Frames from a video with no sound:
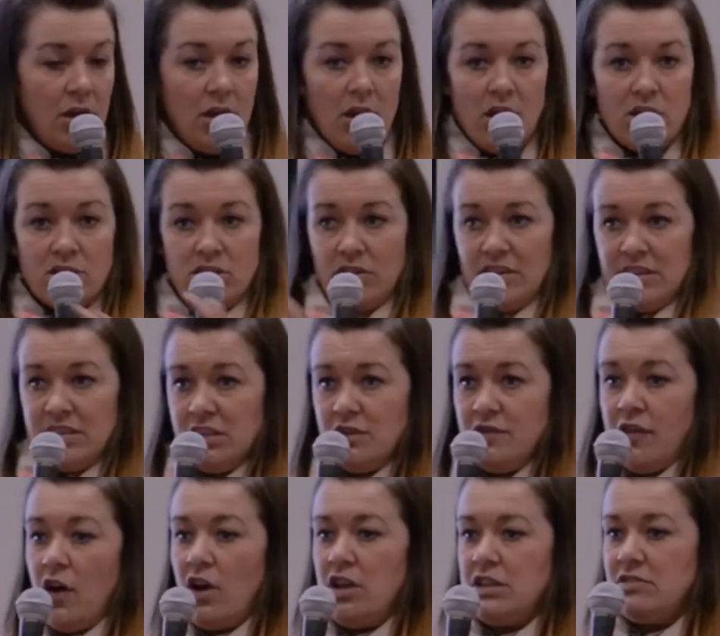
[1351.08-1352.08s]
So this
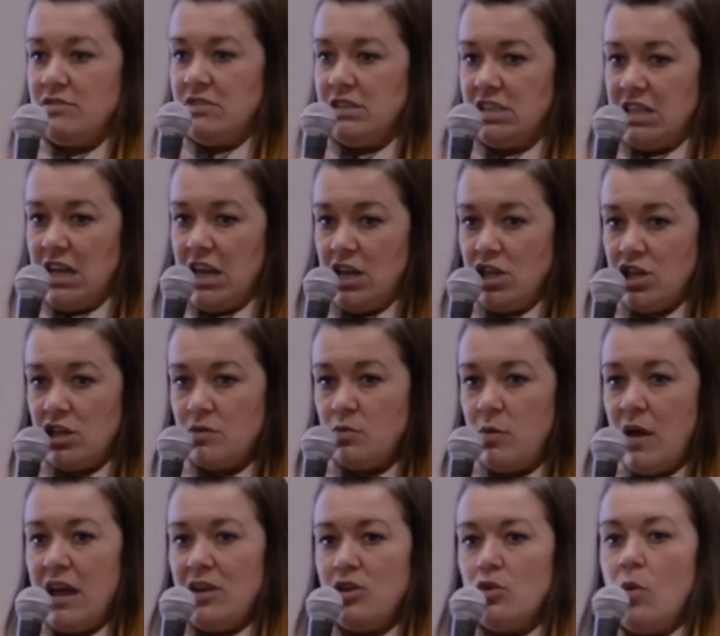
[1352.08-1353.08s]
advisory stage is
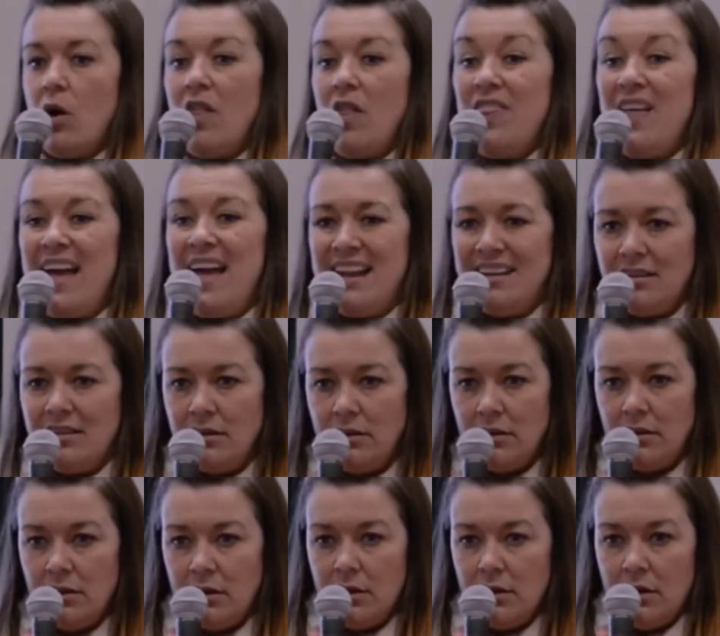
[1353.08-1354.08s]
where you are then,
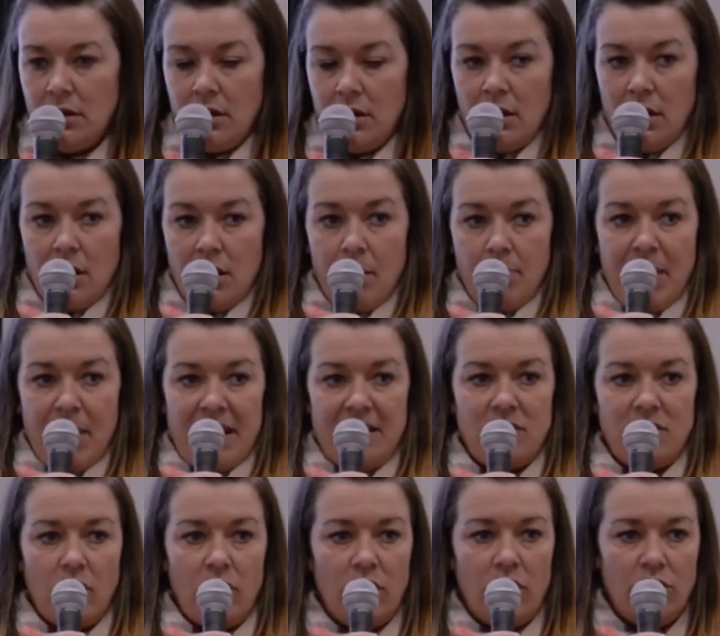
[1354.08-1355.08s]

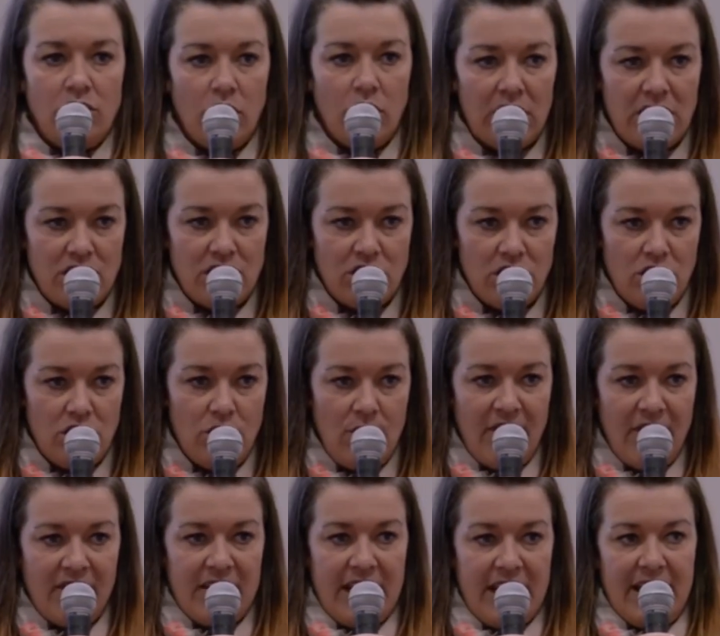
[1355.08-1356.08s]
based on the knowledge that you
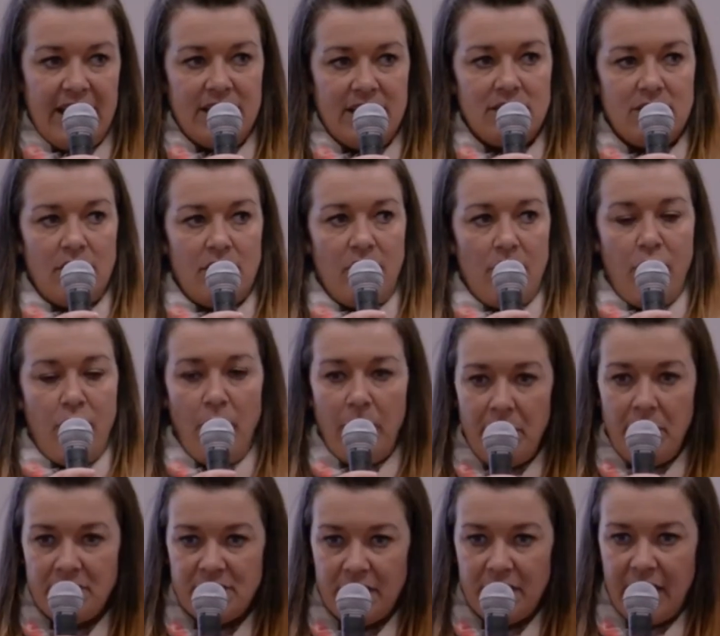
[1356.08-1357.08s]
have gained of the
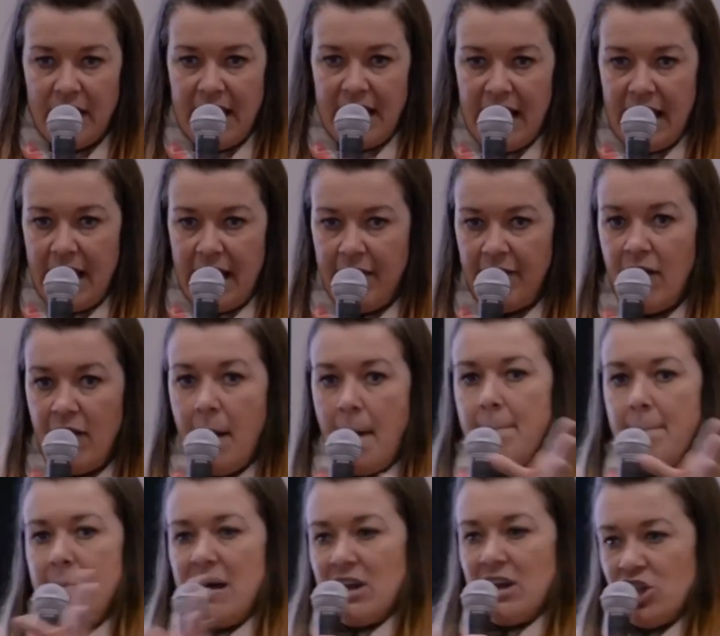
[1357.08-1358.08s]
problems that they
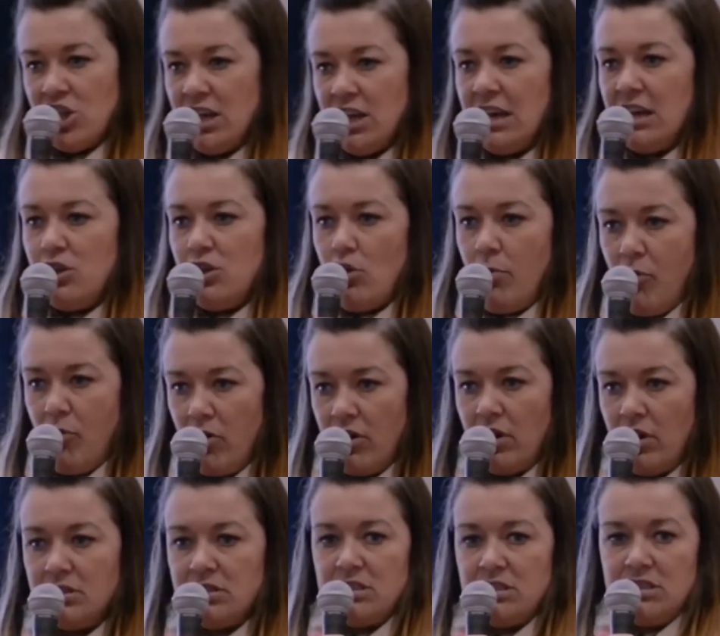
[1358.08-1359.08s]
have, matching in your
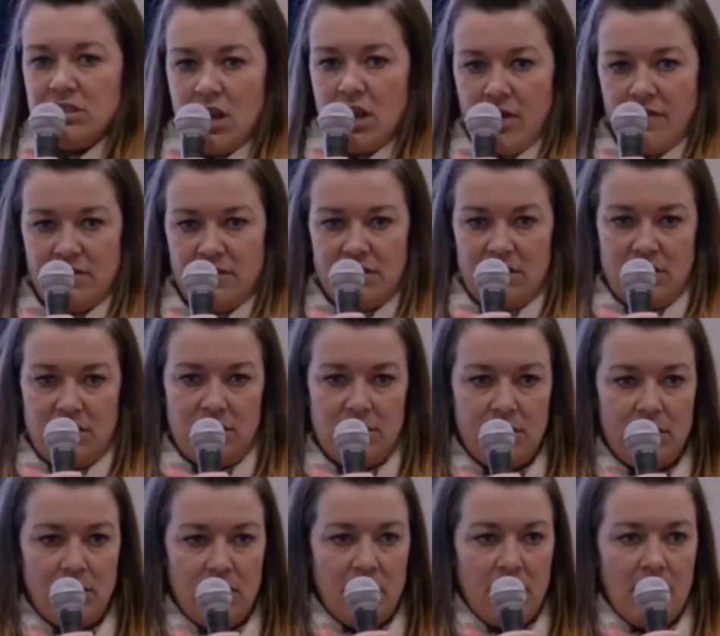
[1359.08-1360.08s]
products and services,
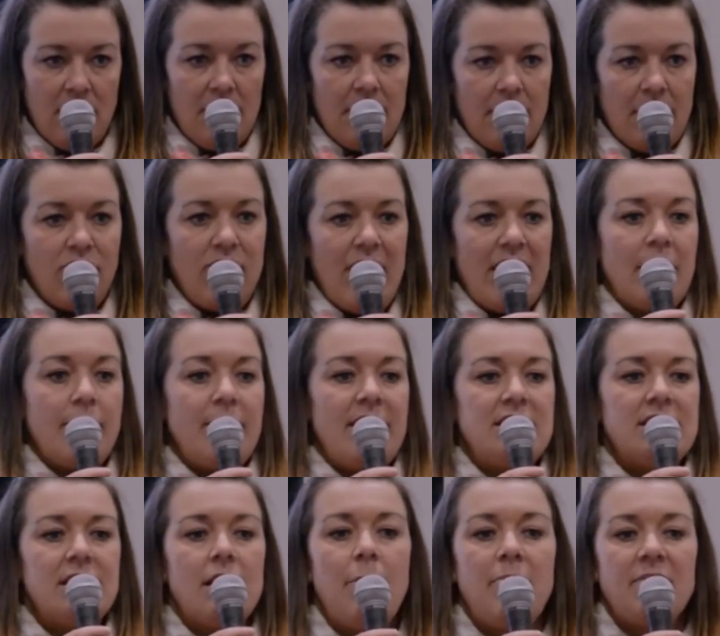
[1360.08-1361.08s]

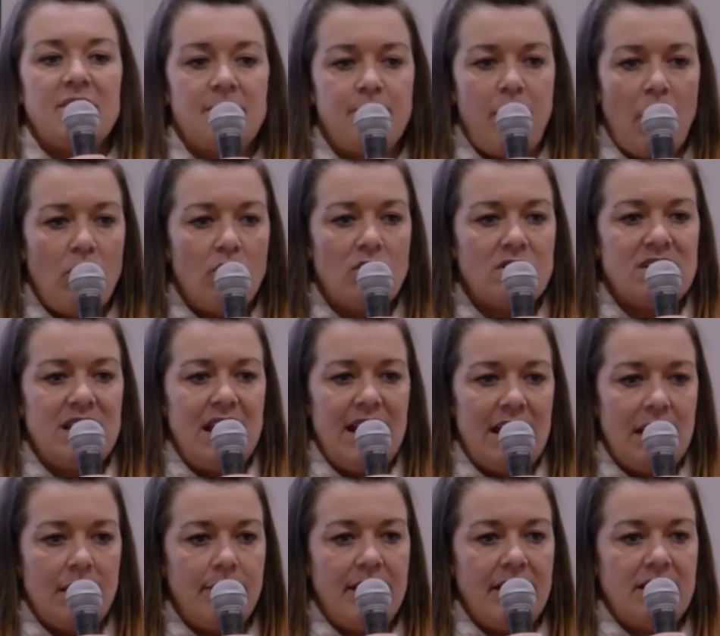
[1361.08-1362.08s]
recommending a bespoke,
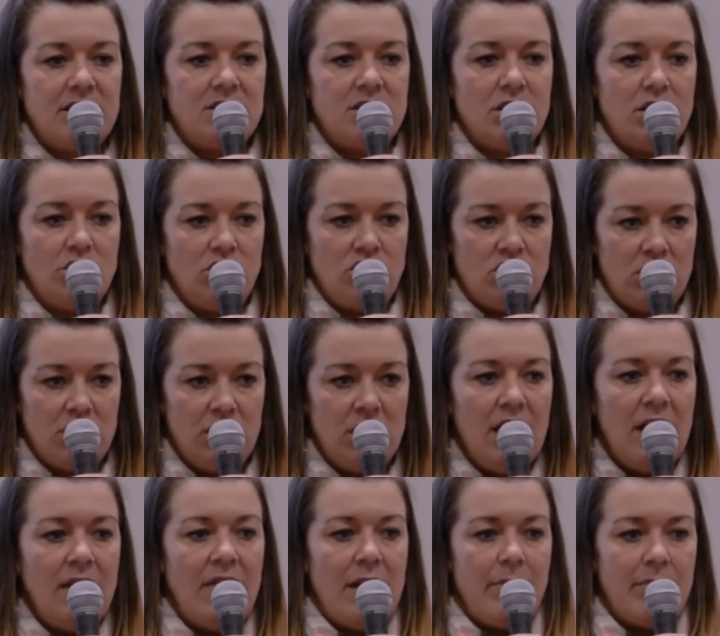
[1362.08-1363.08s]
tailor-made solution
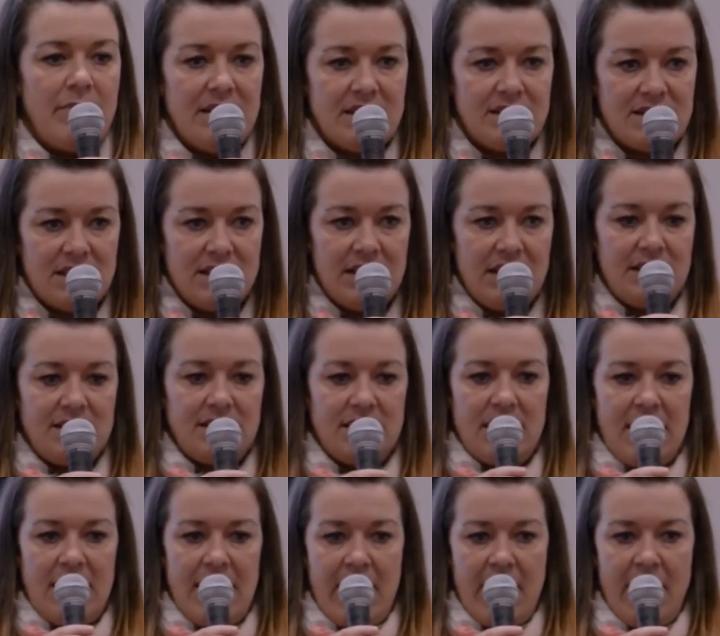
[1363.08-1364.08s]
that meets the needs that
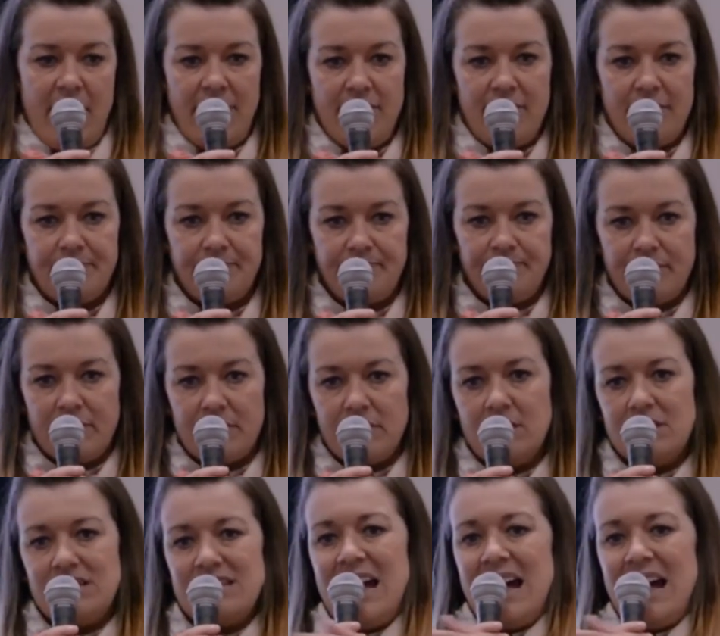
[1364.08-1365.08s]
they have,
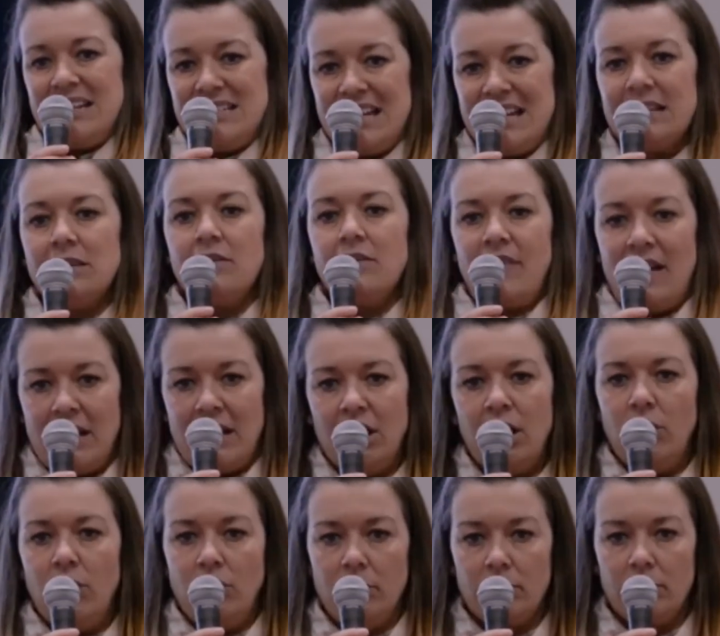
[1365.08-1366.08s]
that's adding the
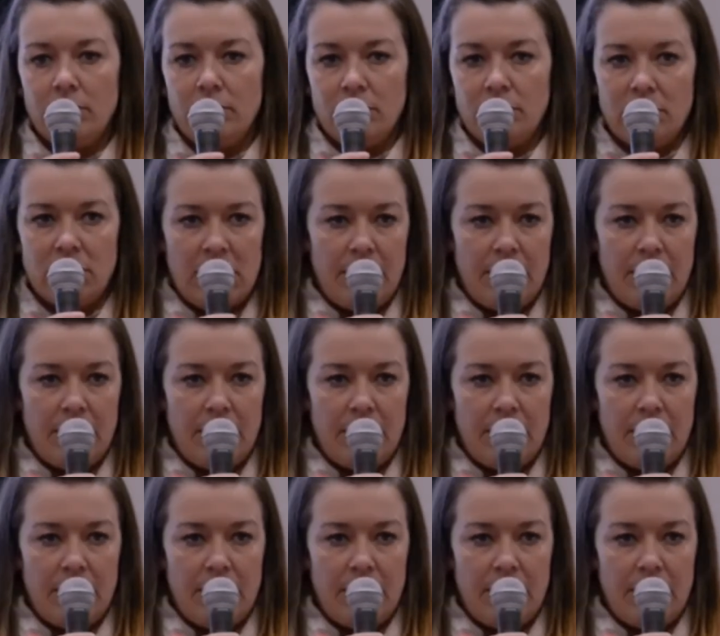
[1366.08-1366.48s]
value to the